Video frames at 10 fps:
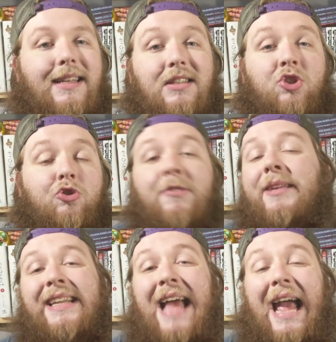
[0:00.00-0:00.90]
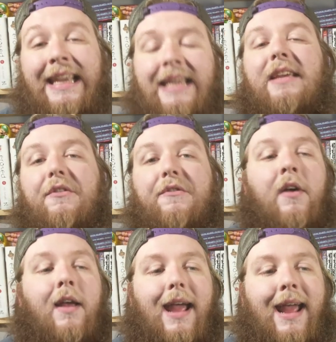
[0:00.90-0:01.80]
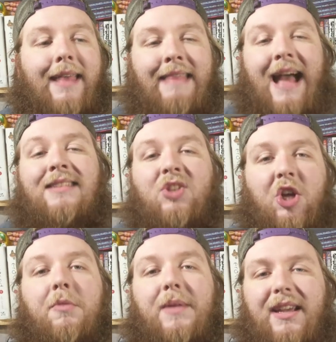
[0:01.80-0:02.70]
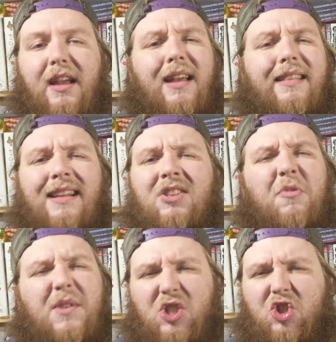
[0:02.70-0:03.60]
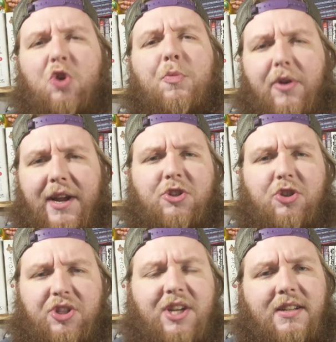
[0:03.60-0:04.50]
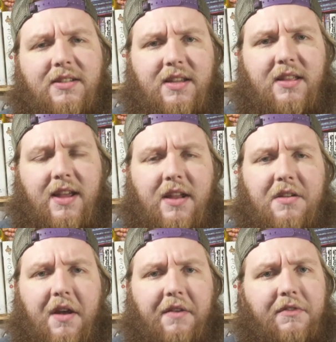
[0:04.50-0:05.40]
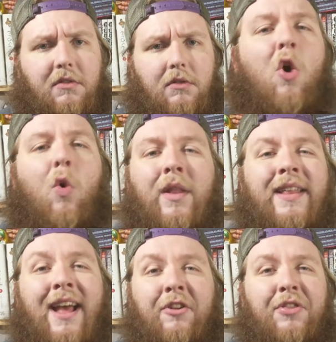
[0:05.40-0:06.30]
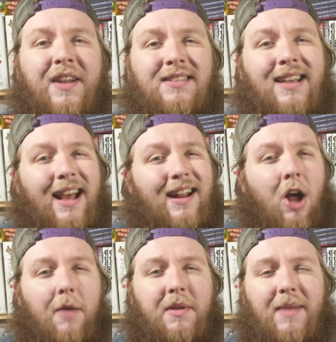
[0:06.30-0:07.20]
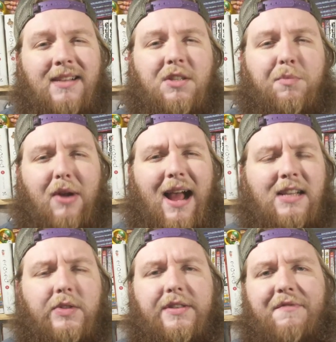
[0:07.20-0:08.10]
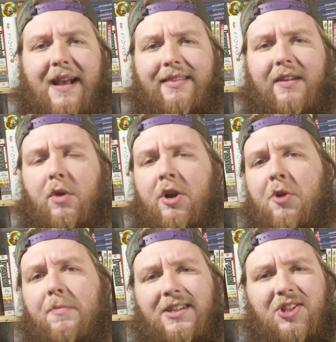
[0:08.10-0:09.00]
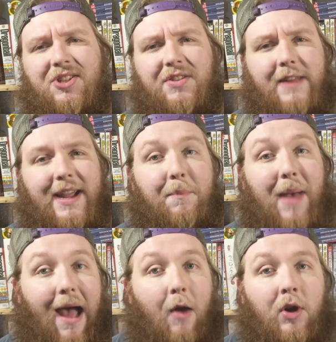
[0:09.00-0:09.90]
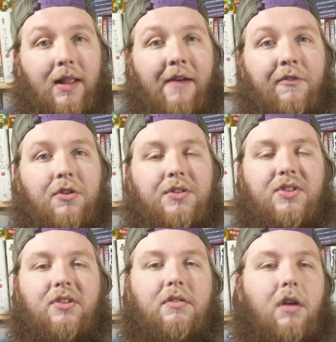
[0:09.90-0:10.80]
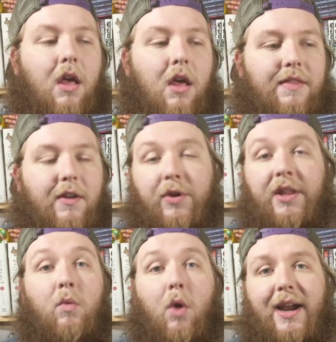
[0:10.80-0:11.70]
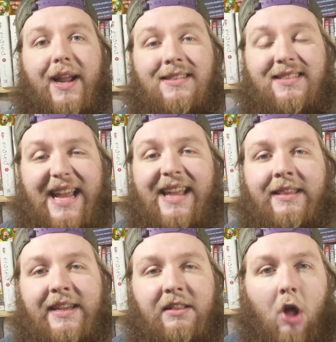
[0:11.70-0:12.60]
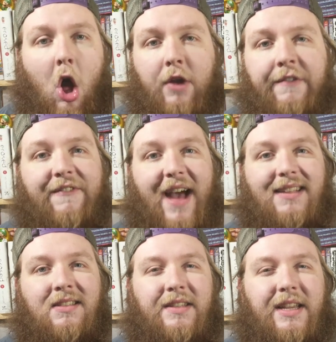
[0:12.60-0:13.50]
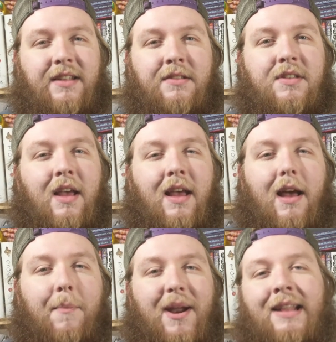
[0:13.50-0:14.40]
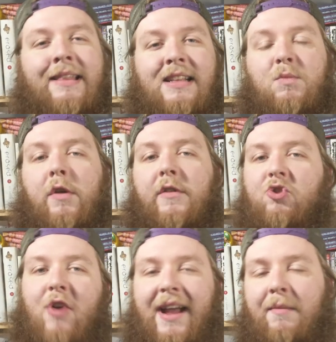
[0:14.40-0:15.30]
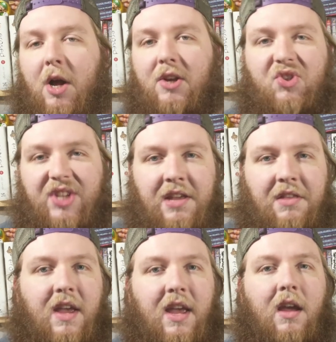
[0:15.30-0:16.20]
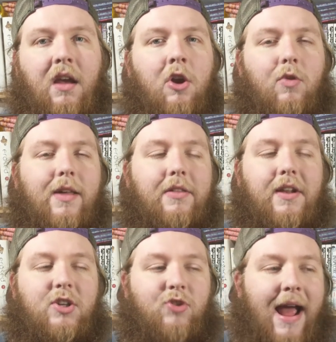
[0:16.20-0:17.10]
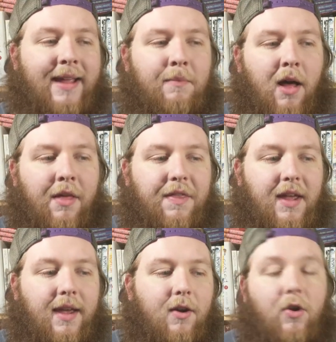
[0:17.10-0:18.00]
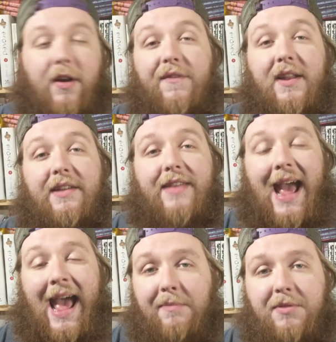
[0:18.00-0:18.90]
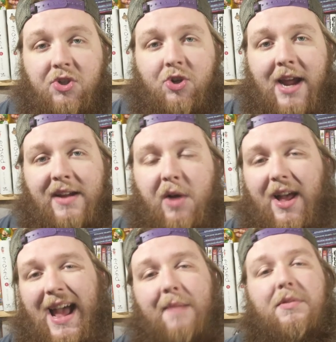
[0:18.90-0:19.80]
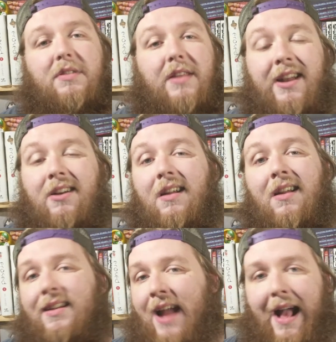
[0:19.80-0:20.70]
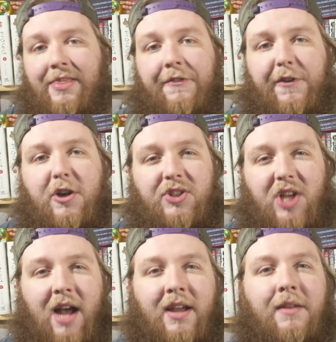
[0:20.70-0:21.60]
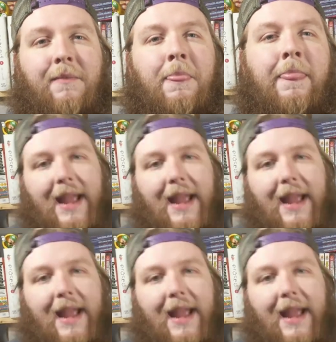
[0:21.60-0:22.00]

He's extremely naive, and that's gonna be that's gonna be super interesting to see the end of. One of the other things that kind of caught me by surprise is the fact there were no mentions of like power levels, and there really weren't insanely long fight scenes. Apparently that's more of a Dragon Ball Z thing rather than a Dragon Ball thing, or if any of that happens in Dragon Ball, it happens later, not in the first saga.